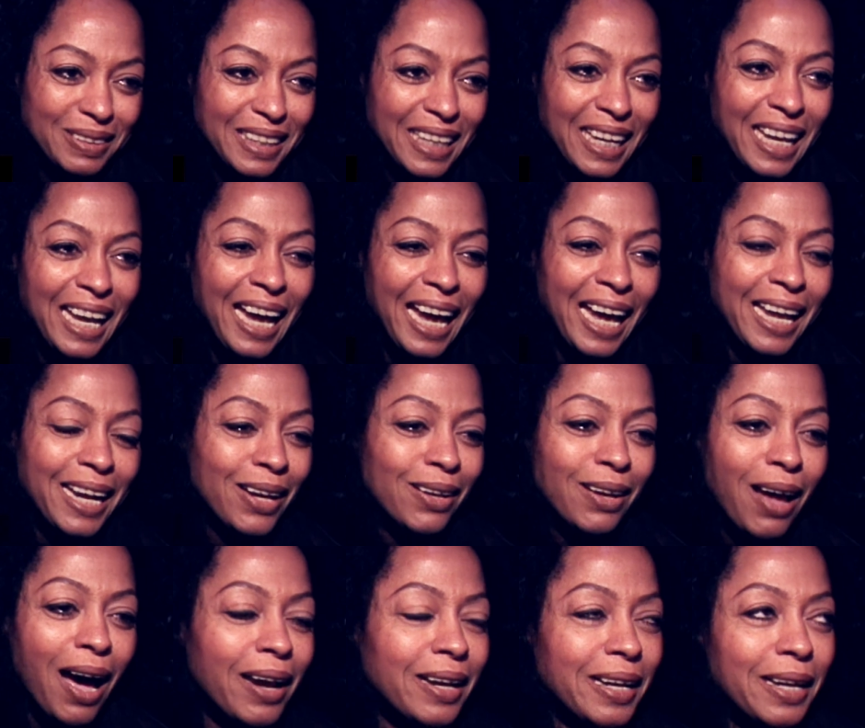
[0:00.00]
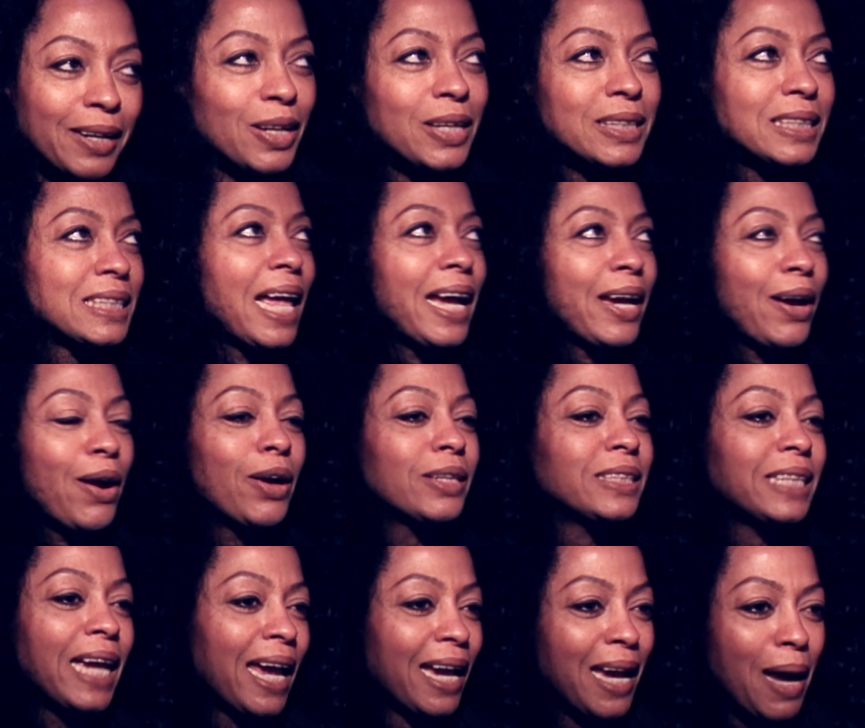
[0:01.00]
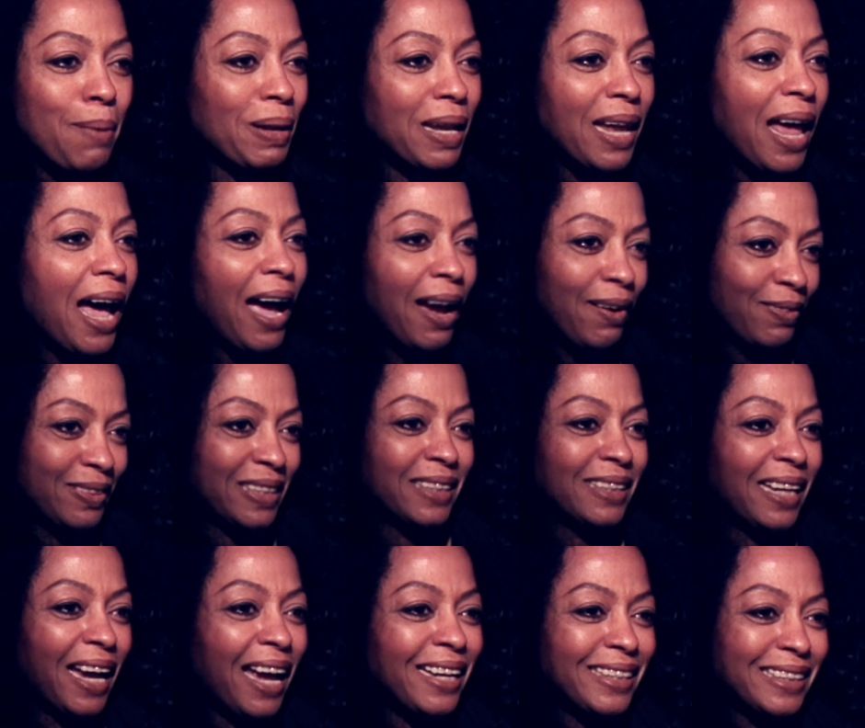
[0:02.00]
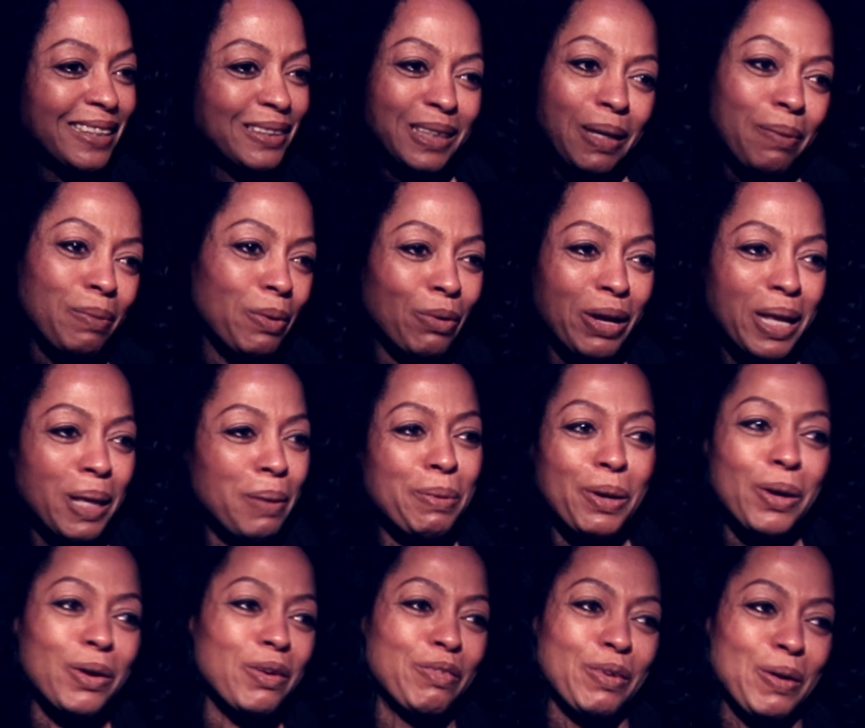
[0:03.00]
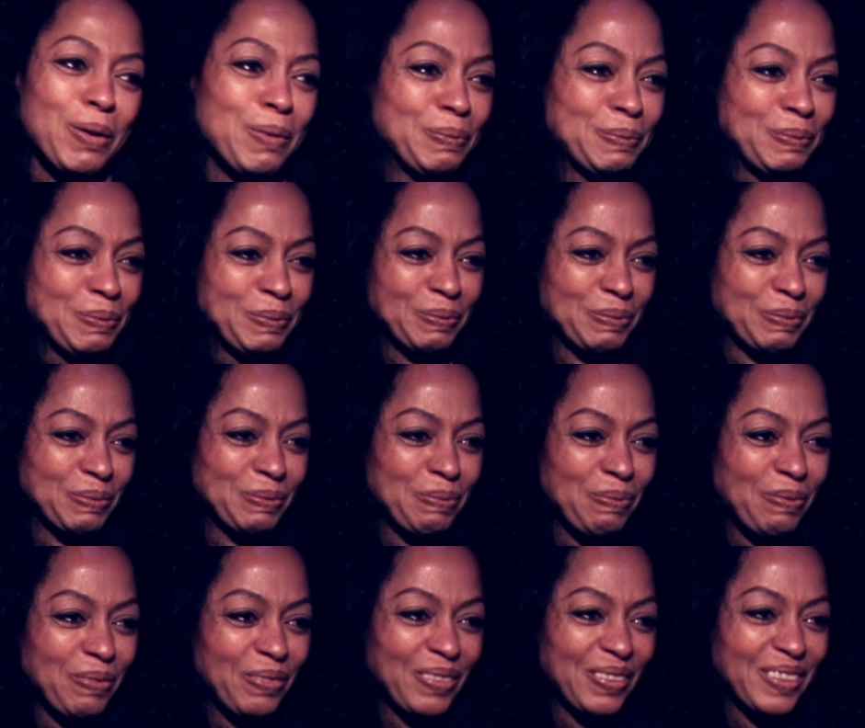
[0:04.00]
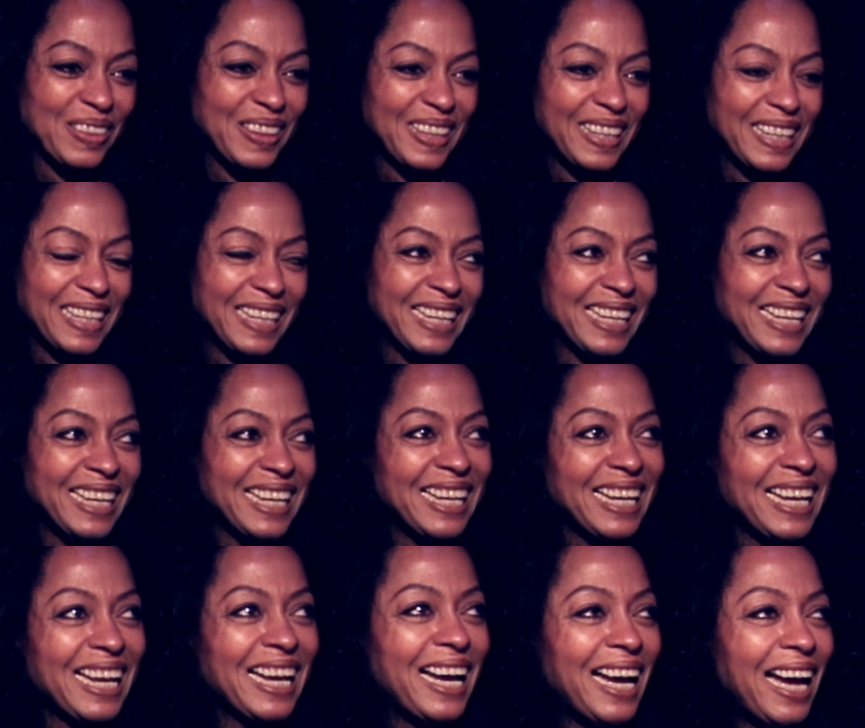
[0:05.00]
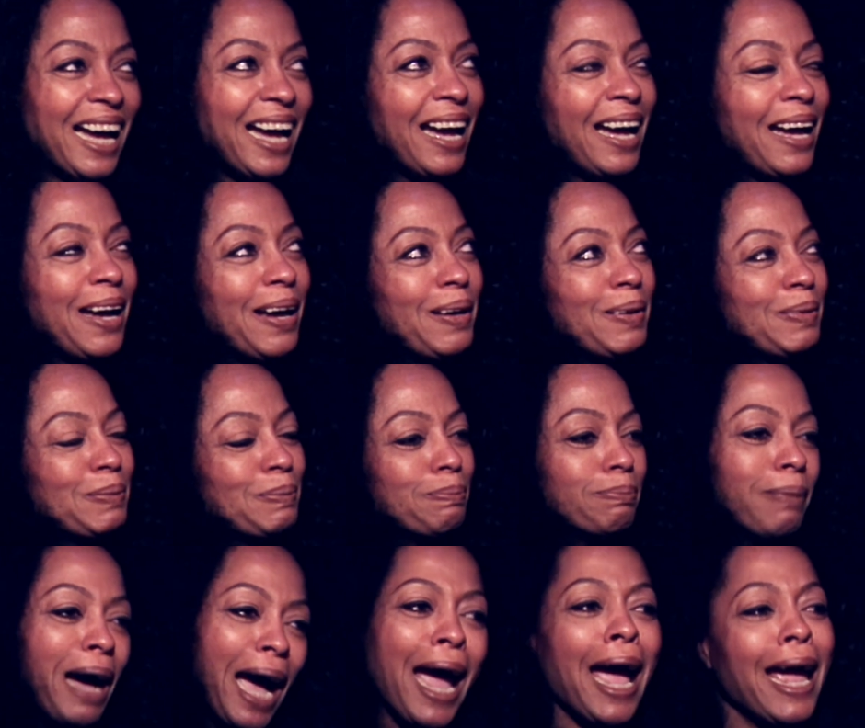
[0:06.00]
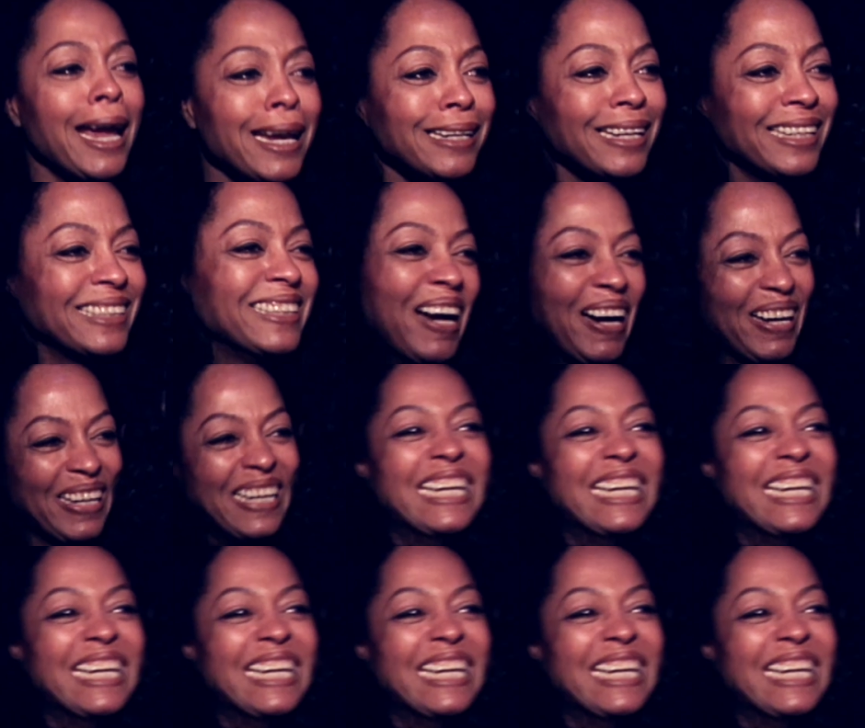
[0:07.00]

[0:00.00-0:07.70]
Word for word: Have you ever seen? Lot, it looks like Erte come alive, didn't it? It's something really beautiful. But have you ever seen clothes like this before? Um, mine? No,